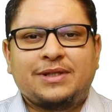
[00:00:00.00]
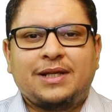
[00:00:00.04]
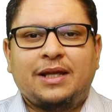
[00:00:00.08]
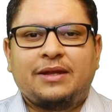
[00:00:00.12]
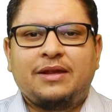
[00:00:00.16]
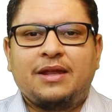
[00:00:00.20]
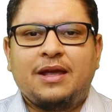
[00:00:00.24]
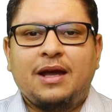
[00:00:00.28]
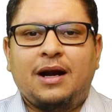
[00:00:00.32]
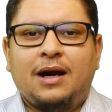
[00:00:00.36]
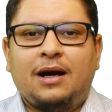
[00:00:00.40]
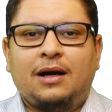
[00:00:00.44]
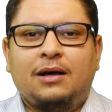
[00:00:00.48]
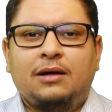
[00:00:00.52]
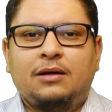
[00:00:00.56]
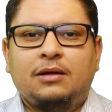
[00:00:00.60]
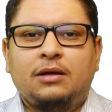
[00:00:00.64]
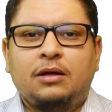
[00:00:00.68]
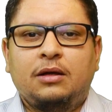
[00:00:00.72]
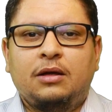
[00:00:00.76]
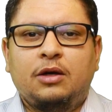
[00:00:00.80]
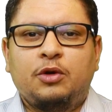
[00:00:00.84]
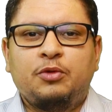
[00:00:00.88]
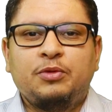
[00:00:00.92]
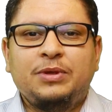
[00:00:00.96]
that they
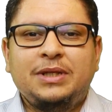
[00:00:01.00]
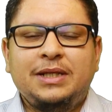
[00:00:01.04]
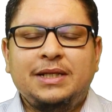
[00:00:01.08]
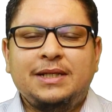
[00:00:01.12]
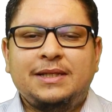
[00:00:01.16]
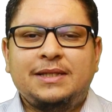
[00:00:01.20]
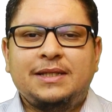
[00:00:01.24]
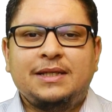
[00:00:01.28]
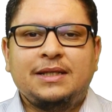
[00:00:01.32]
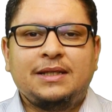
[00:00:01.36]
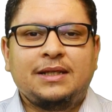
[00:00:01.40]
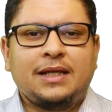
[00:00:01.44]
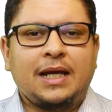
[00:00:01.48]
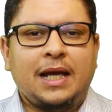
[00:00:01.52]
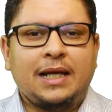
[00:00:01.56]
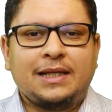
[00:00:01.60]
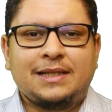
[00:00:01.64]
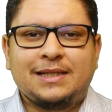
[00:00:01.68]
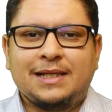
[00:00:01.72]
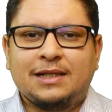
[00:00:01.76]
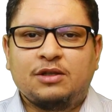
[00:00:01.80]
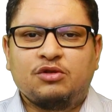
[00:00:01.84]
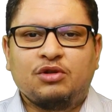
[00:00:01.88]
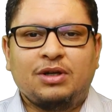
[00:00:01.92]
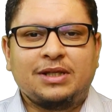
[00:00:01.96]
are releasing,
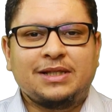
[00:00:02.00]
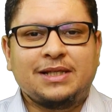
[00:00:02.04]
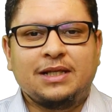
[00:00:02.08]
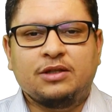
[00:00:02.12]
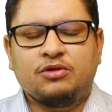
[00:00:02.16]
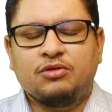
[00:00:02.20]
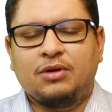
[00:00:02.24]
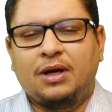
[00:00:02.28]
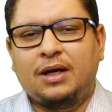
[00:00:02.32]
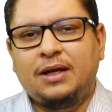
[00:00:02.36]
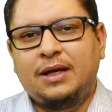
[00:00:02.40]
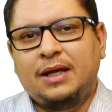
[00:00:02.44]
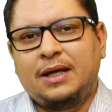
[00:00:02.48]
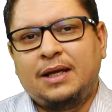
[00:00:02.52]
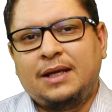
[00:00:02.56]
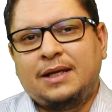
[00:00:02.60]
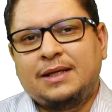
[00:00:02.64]
etc., etc.